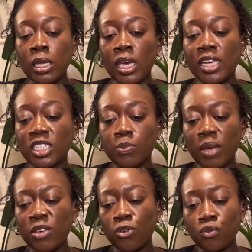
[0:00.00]
it just made
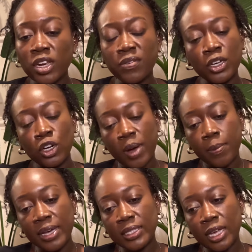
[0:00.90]
me feel really, really good about
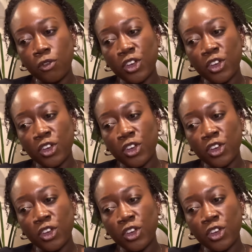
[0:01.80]
myself.